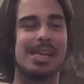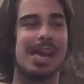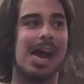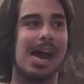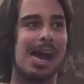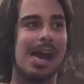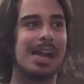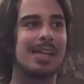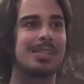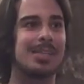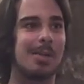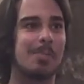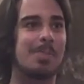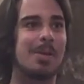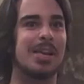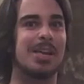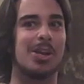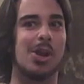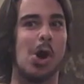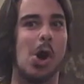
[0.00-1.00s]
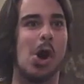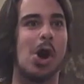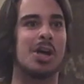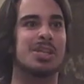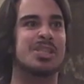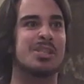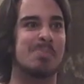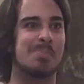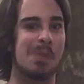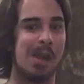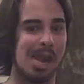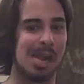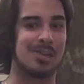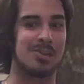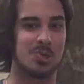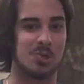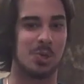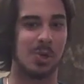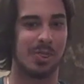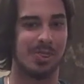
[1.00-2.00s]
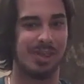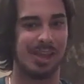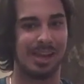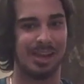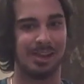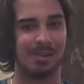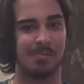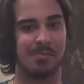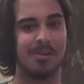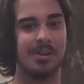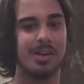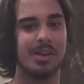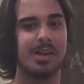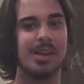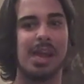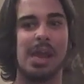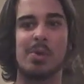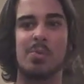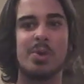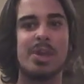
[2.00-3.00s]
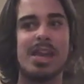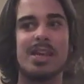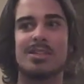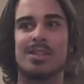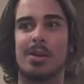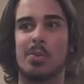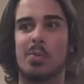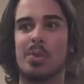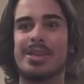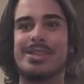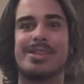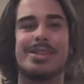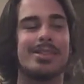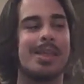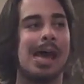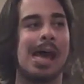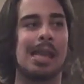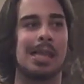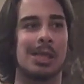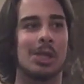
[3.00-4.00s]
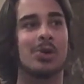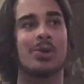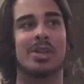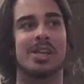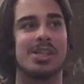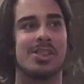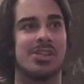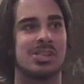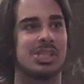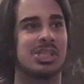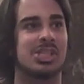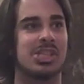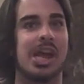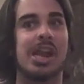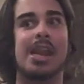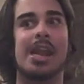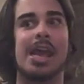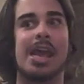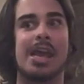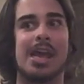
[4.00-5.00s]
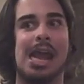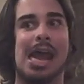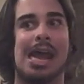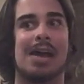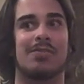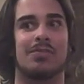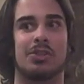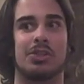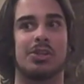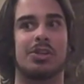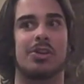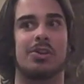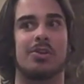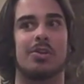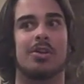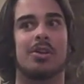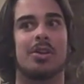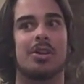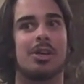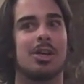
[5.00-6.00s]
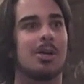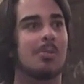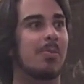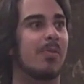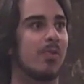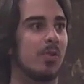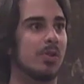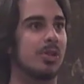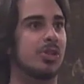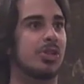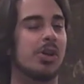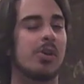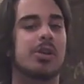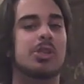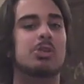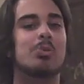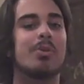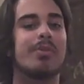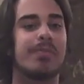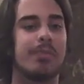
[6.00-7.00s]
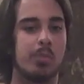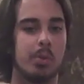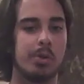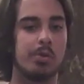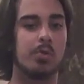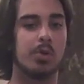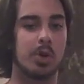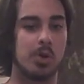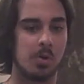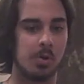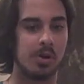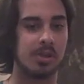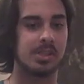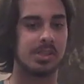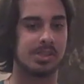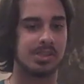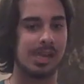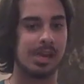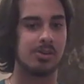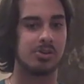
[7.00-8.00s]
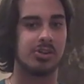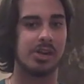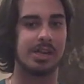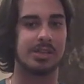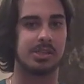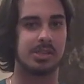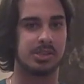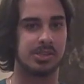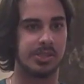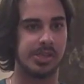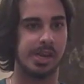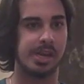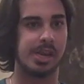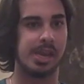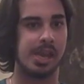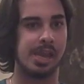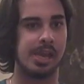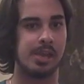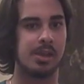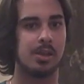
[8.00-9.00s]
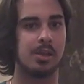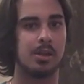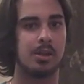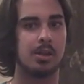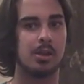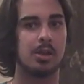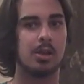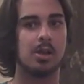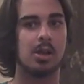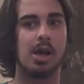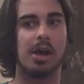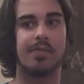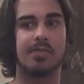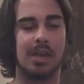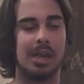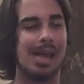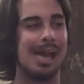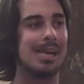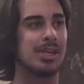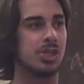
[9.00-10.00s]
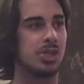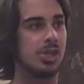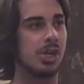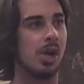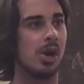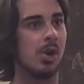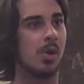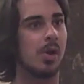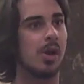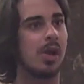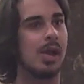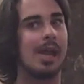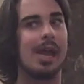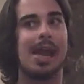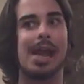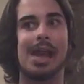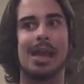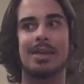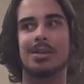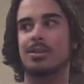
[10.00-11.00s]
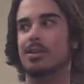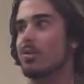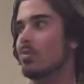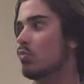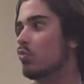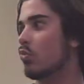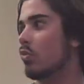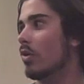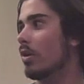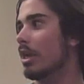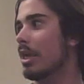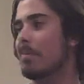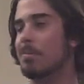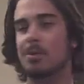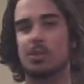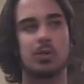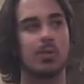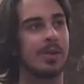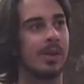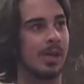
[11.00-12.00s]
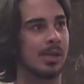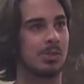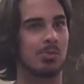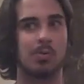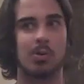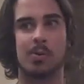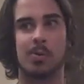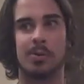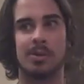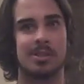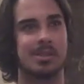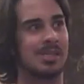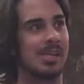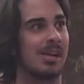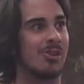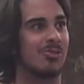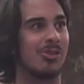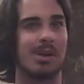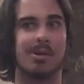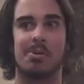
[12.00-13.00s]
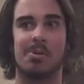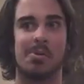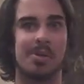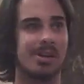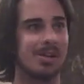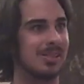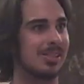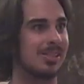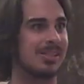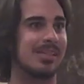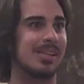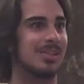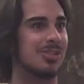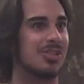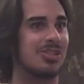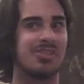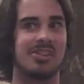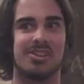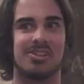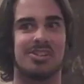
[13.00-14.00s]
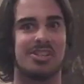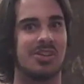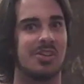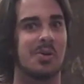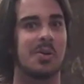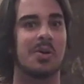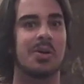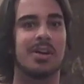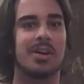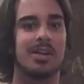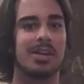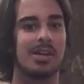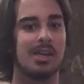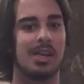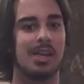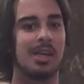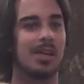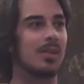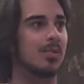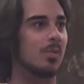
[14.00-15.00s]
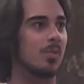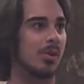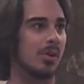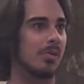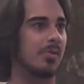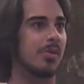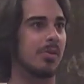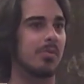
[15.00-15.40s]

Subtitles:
Yeah, ended up being an awesome extra thing and we did that literally the Sunday afternoon before the show, because we recorded the soundtrack the Sunday of the last show, and in between us recording the soundtrack, we went into the Studio 2, in where